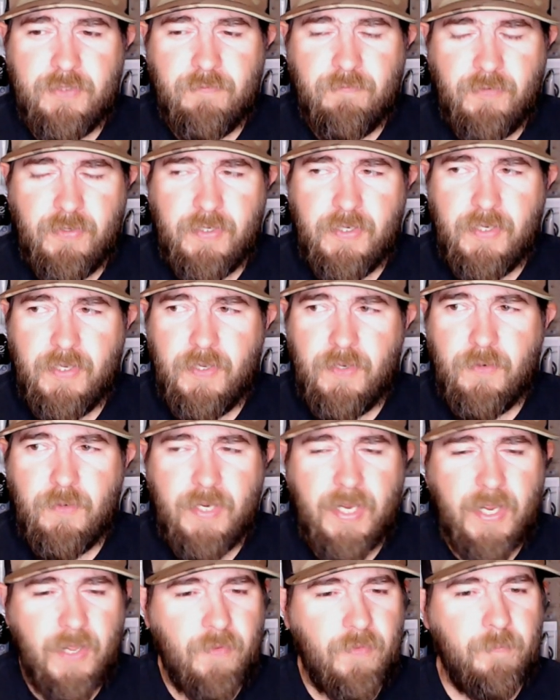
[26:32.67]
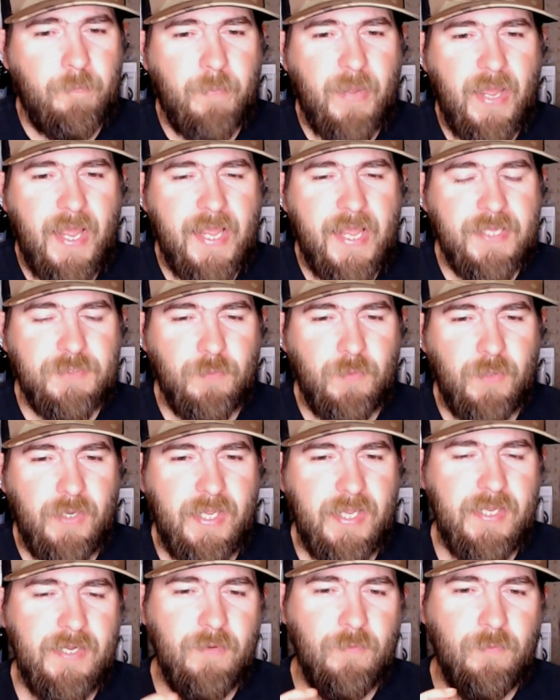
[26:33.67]
video, how the bass will
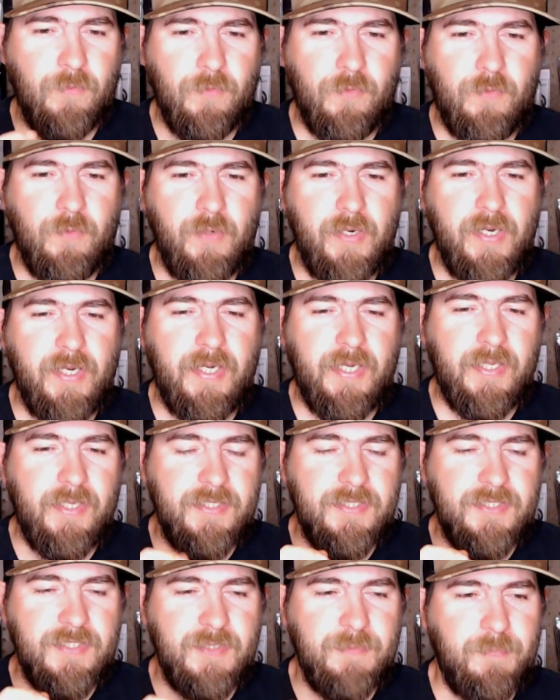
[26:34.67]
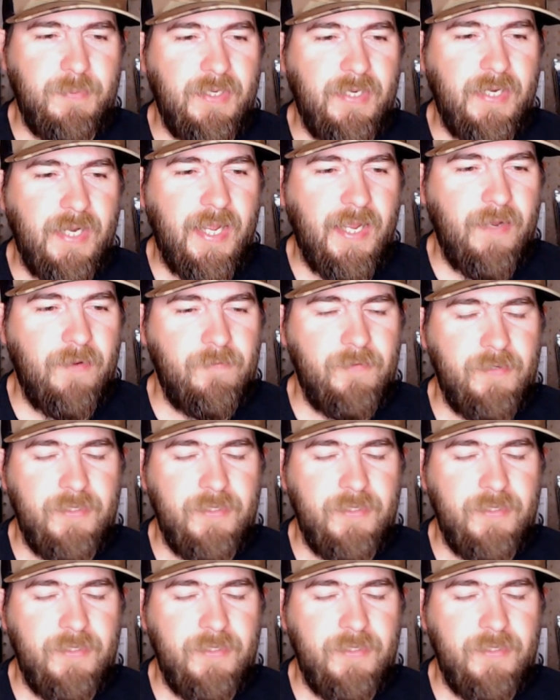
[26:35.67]
eat it real quick and then spit it out.